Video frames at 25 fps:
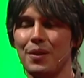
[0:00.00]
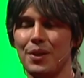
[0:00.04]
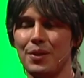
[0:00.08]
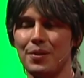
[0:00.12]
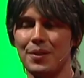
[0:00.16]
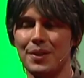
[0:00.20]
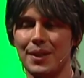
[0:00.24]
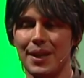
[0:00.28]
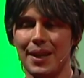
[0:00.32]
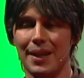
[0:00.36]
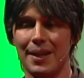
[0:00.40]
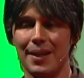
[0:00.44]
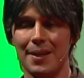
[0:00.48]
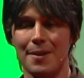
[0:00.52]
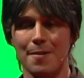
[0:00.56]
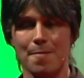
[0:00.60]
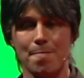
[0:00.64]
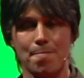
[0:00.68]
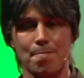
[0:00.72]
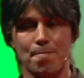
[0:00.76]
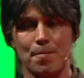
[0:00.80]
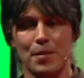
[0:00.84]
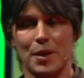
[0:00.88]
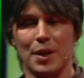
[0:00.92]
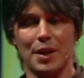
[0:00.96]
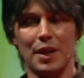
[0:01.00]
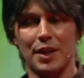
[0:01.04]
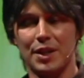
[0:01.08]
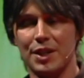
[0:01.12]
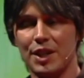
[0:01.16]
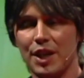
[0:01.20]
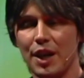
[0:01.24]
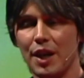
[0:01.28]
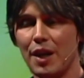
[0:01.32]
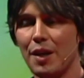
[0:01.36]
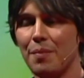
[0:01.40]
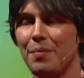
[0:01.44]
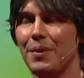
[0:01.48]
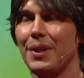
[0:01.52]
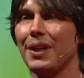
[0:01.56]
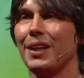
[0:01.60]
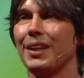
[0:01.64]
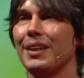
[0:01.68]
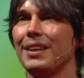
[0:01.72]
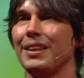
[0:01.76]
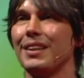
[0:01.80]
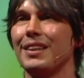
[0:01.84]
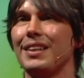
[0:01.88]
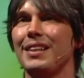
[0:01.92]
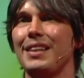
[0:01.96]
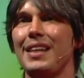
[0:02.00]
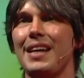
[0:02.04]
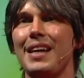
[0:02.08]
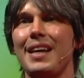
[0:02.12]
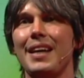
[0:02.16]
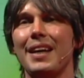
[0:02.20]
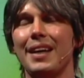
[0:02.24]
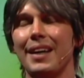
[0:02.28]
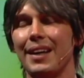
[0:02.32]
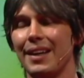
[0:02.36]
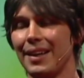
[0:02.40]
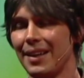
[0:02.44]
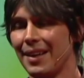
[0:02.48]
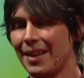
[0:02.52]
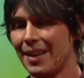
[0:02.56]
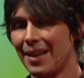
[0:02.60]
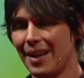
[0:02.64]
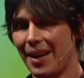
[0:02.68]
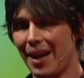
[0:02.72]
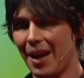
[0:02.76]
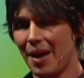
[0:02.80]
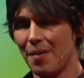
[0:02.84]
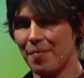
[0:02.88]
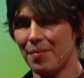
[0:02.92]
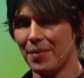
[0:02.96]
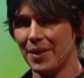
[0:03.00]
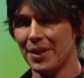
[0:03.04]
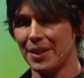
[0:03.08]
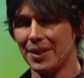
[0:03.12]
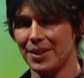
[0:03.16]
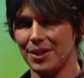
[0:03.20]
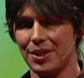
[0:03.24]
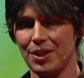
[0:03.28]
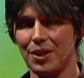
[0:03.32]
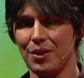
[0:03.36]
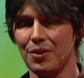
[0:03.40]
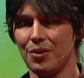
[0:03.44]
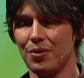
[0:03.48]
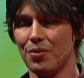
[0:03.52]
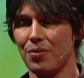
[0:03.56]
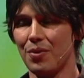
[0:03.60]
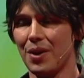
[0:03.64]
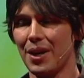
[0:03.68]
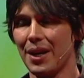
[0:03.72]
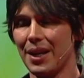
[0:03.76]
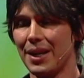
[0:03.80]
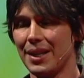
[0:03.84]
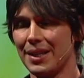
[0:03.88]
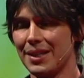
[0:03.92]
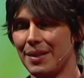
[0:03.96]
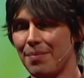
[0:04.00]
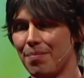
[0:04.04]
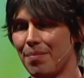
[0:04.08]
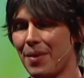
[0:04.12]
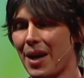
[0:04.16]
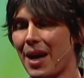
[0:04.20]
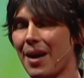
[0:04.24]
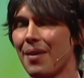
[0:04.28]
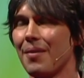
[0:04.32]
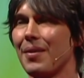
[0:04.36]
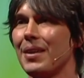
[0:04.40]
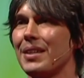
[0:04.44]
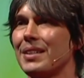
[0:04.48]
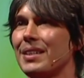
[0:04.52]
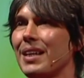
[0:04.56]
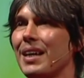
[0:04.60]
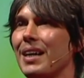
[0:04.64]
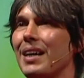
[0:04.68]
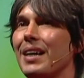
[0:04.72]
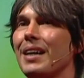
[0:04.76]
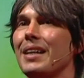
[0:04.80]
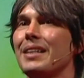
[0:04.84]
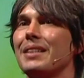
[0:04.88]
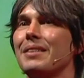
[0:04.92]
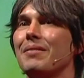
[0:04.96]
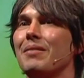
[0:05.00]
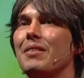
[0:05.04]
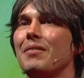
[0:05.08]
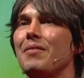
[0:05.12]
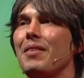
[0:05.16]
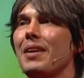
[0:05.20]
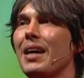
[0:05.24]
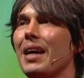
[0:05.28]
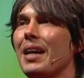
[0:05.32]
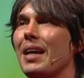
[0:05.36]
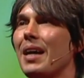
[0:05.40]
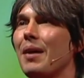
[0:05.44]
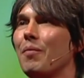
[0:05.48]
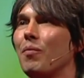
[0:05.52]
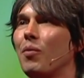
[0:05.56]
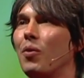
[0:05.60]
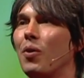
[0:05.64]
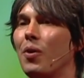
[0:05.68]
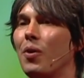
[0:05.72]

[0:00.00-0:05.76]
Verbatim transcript: which was a, you know, turbulent year, um, the student riots in Paris, the height of the Vietnam